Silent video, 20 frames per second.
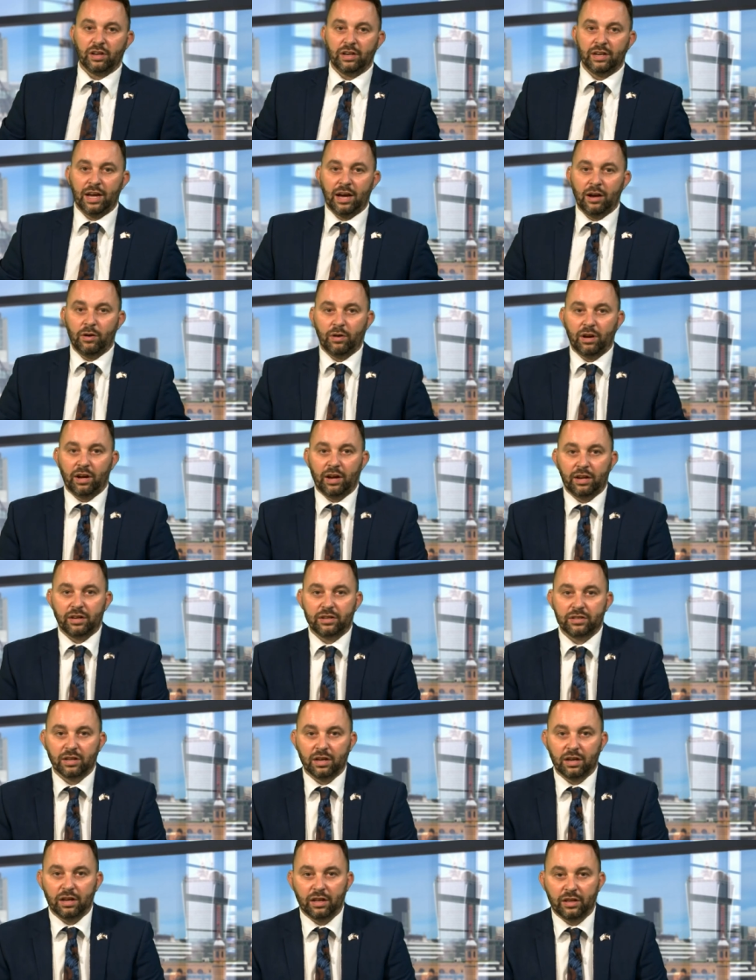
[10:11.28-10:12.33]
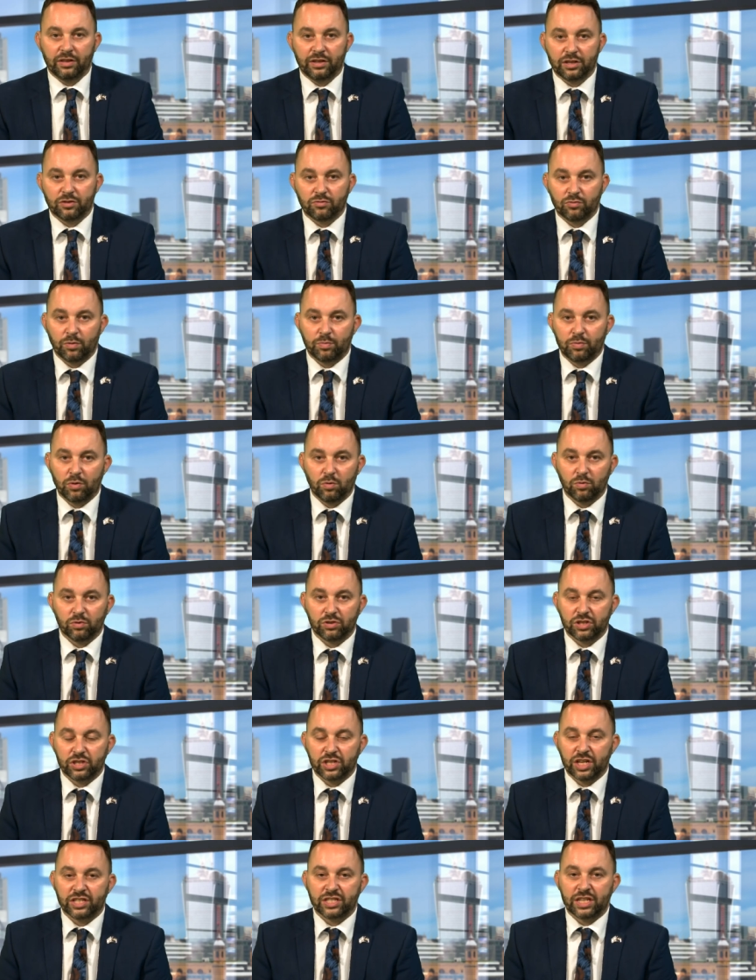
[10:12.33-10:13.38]
now at this report
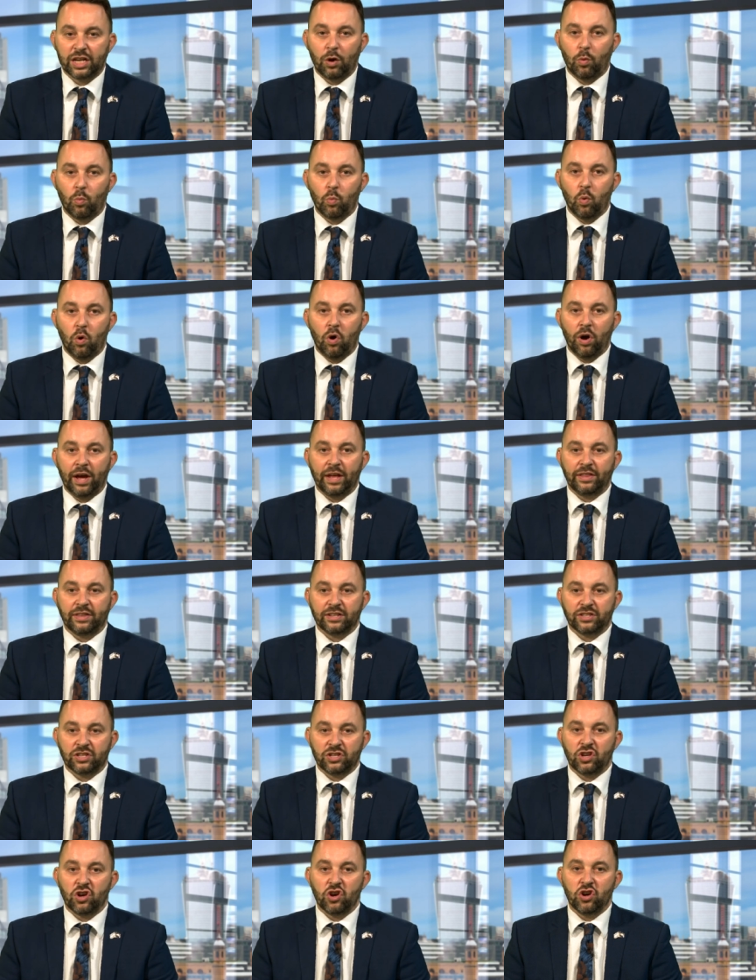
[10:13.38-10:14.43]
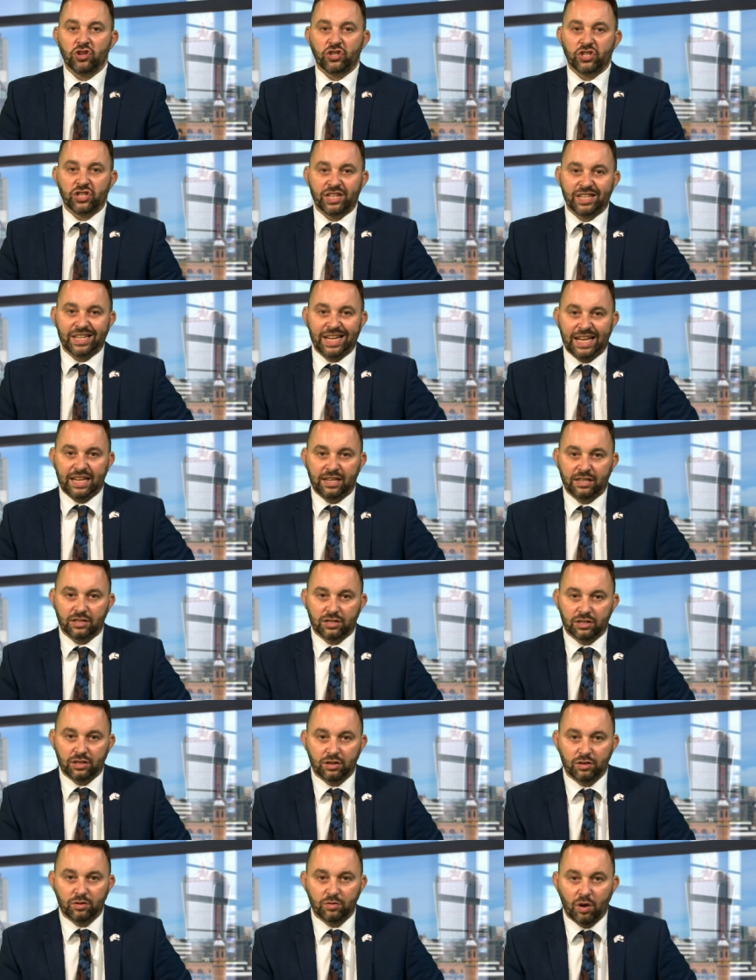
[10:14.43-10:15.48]
suggesting why there's an urgent need
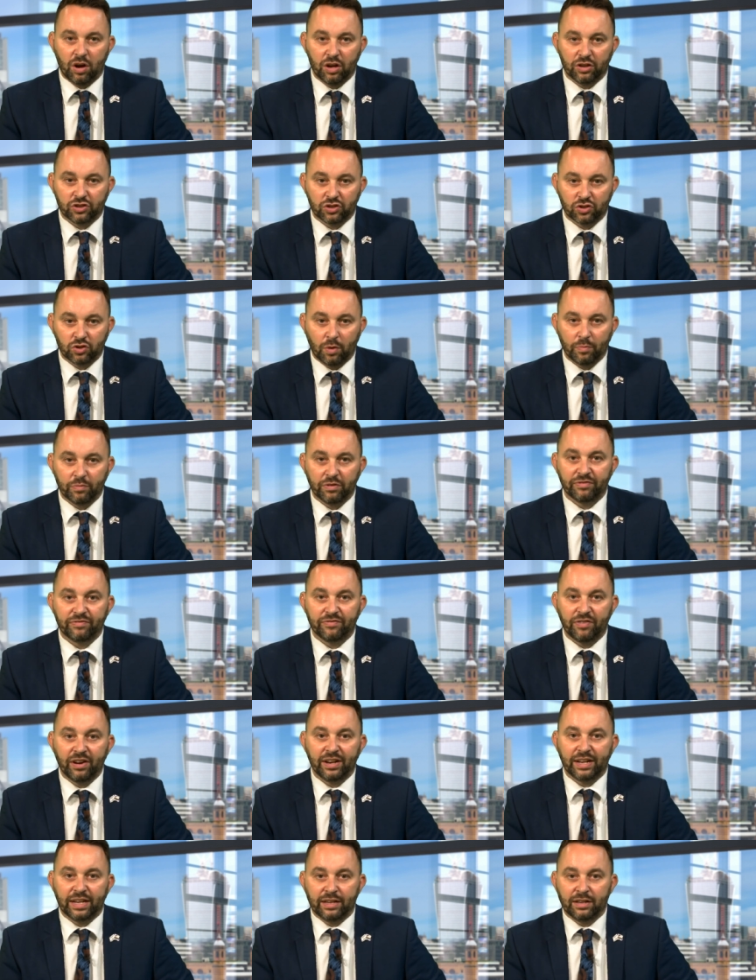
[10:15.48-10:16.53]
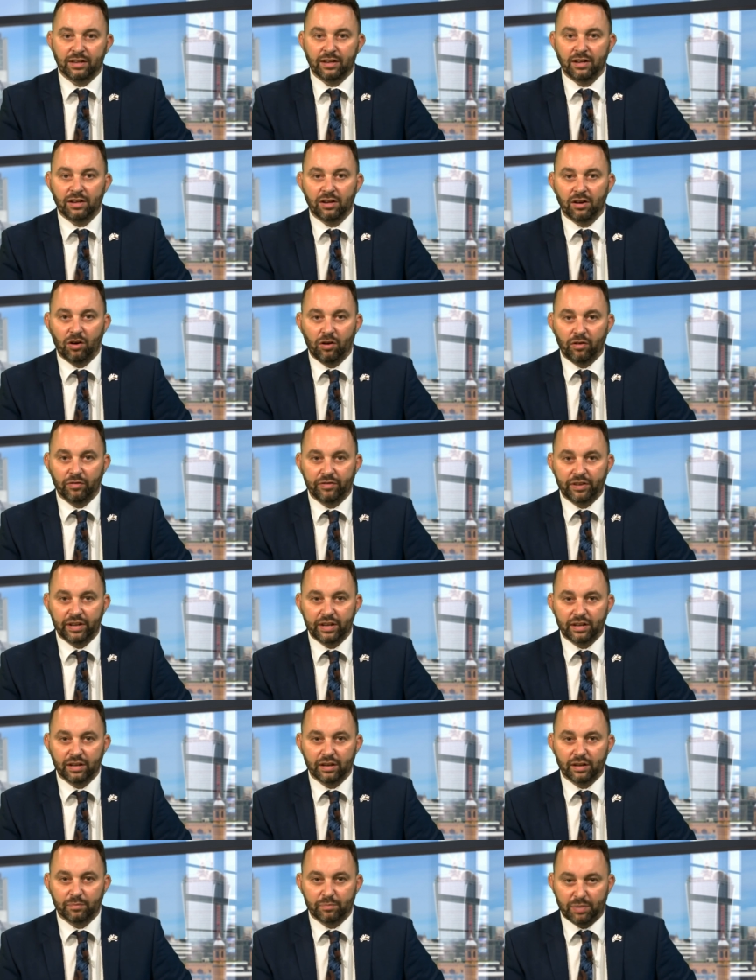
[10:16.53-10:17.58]
to stop the funding of
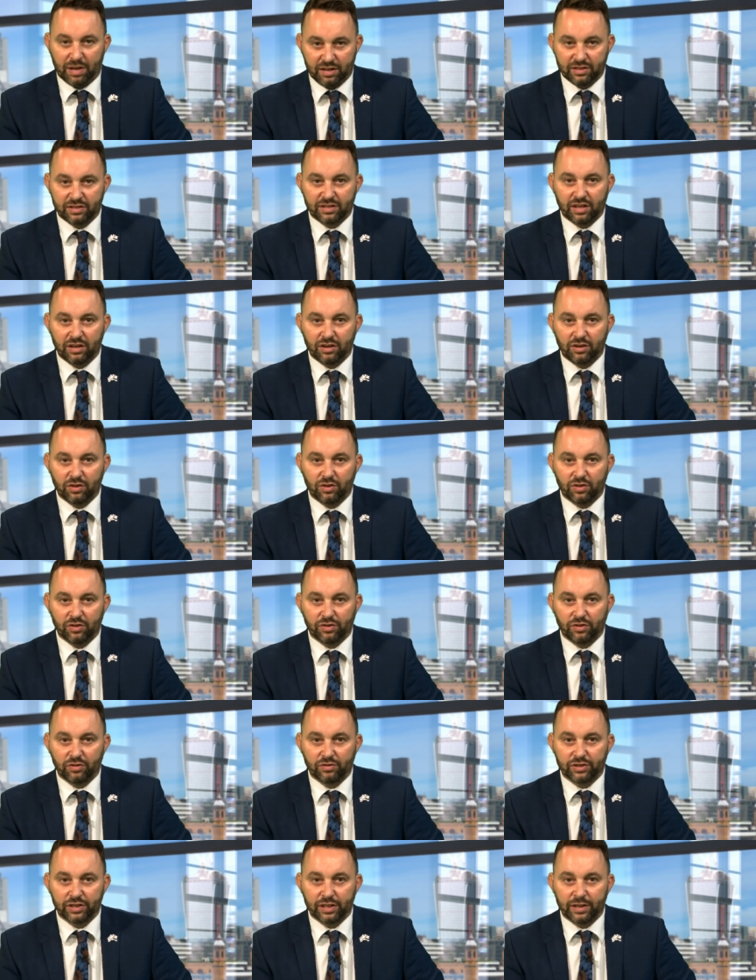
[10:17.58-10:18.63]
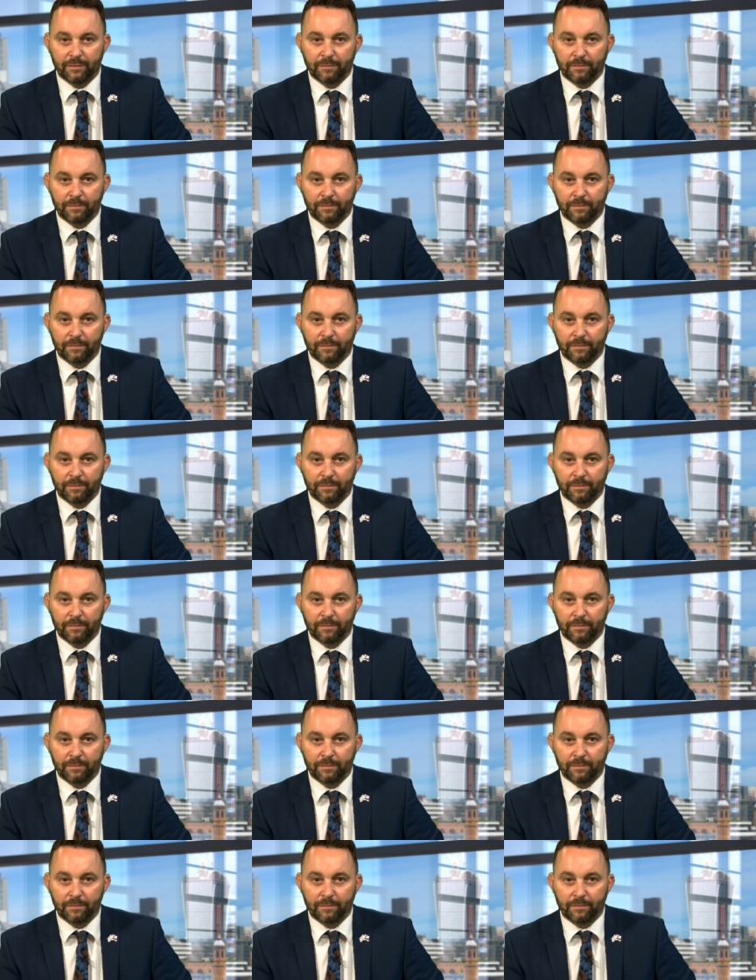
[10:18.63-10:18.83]
the Palestinian Authority.